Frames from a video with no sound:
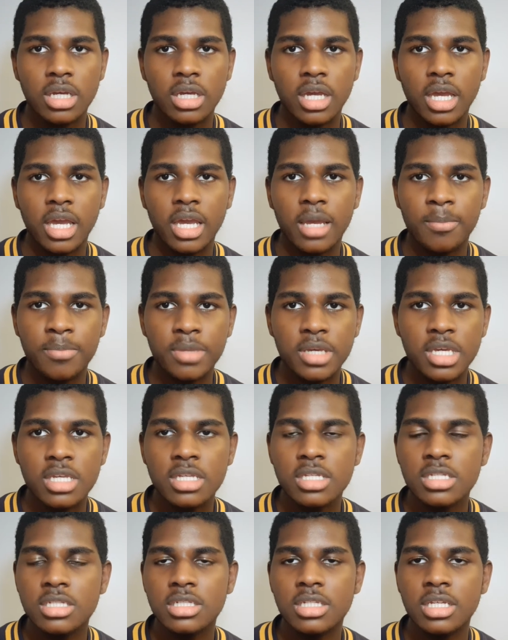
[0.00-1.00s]
and
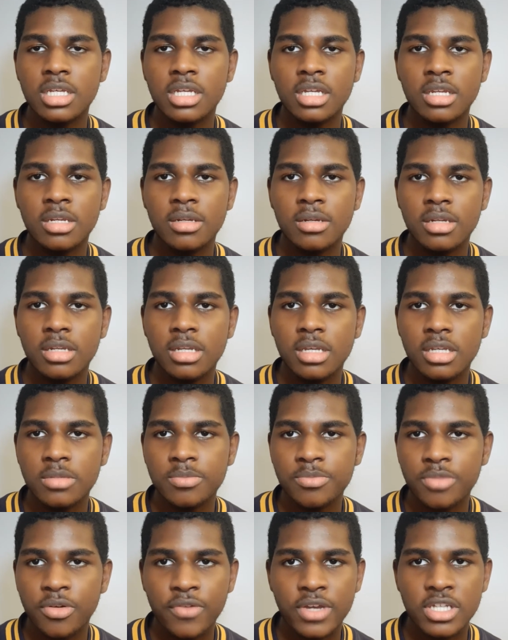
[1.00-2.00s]
Beast, and
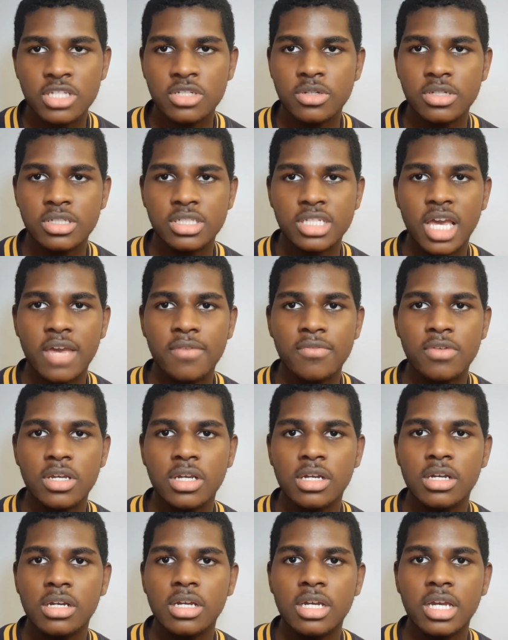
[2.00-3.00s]
Professor
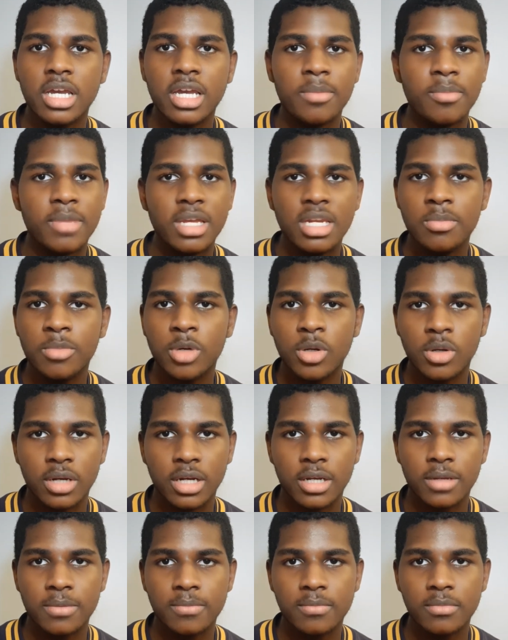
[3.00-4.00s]
Xavier, and many
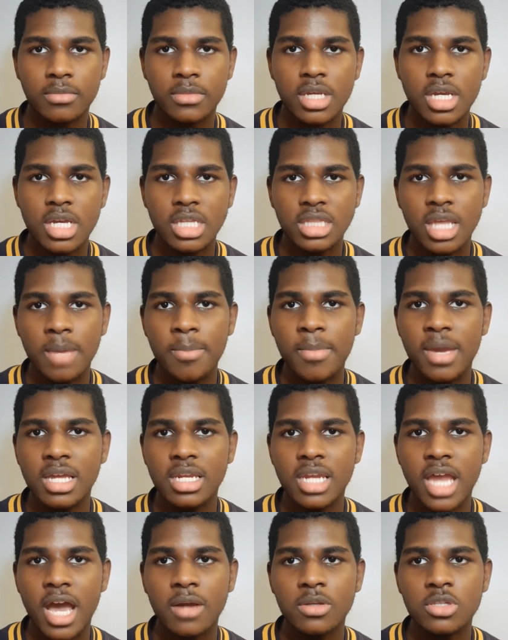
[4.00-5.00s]
more. They may
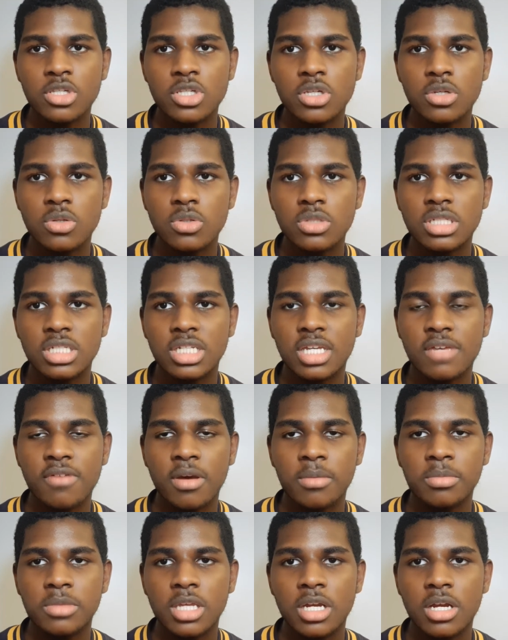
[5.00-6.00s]
now choose to give
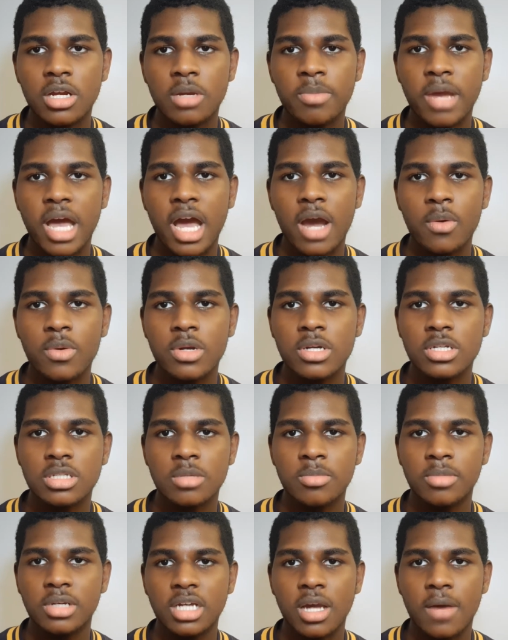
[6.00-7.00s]
up their powers
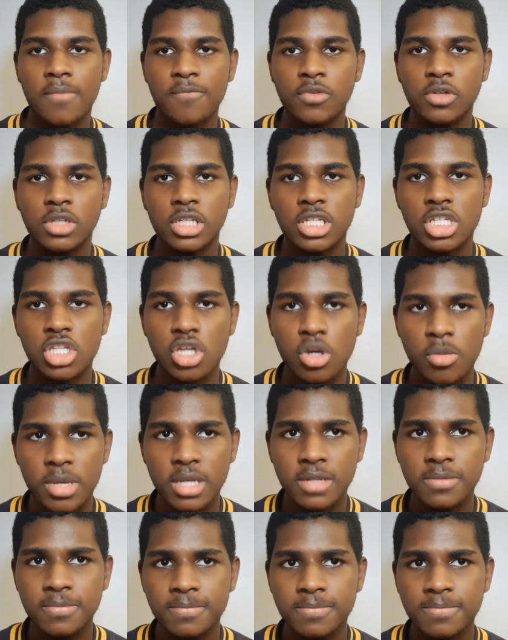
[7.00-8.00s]
and become fully
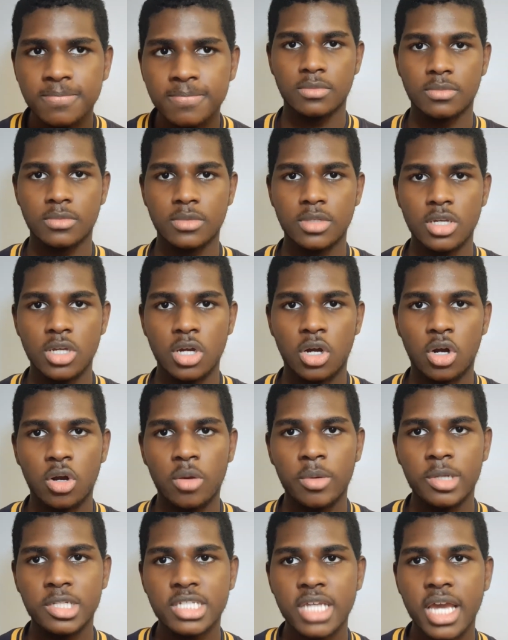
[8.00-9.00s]
human,
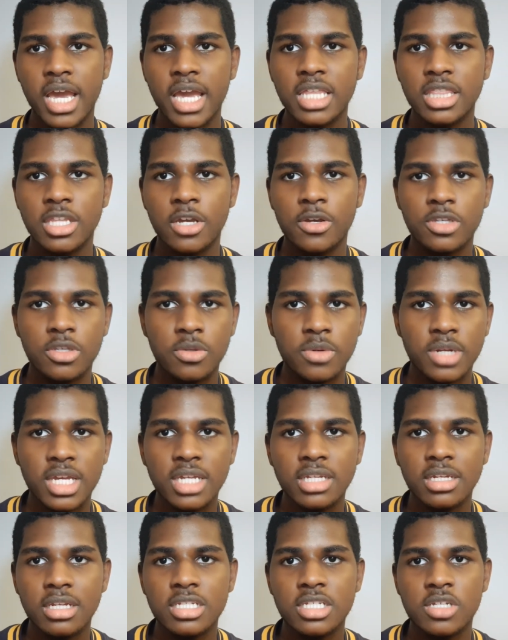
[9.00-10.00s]
or retain their
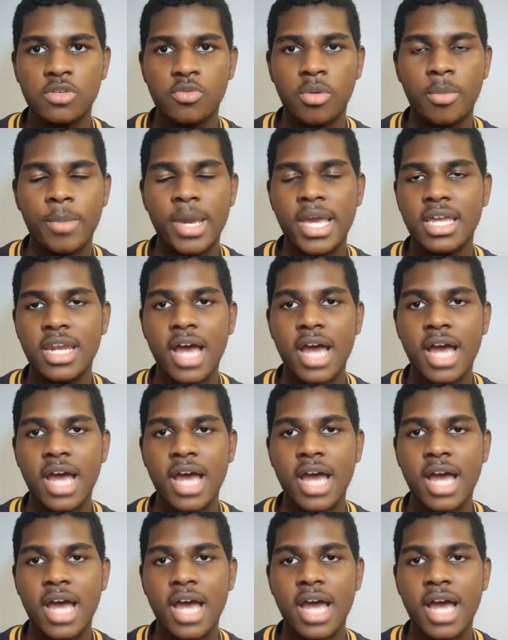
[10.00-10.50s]
uniqueness and remain